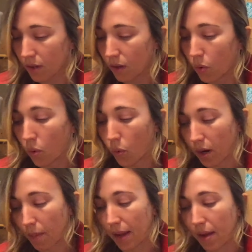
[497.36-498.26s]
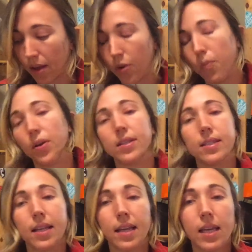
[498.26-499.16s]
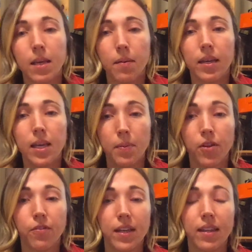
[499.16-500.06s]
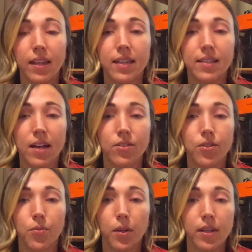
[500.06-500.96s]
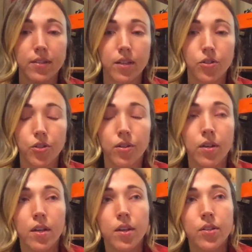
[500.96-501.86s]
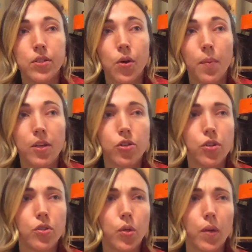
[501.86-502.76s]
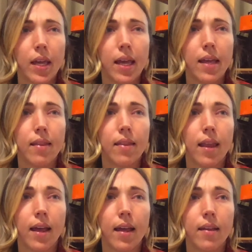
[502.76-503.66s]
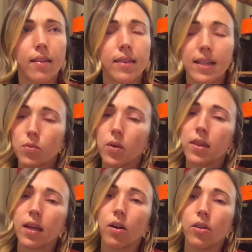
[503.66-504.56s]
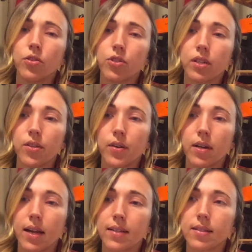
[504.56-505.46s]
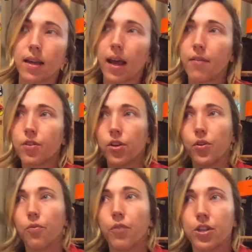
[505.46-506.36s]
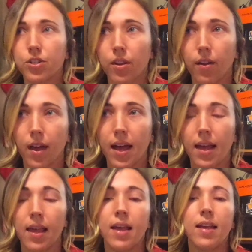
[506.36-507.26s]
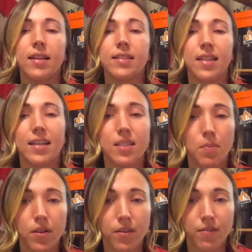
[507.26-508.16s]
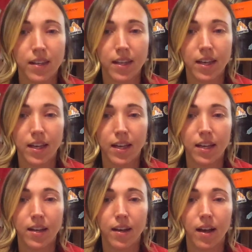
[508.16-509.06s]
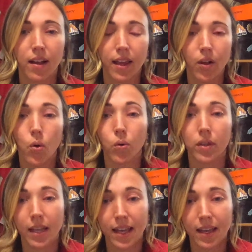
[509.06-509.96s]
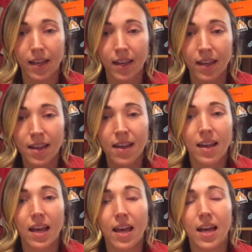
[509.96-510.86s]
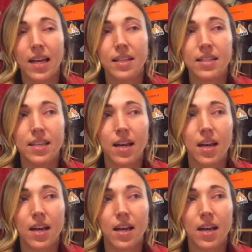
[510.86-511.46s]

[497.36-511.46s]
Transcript: well, one of my other points is like keeping your feet clean is also really essential. So make sure you're doing it, like, that's one thing I'll usually do at night. So like after you finish a long hike, it's nice to put your feet in a like cold lake and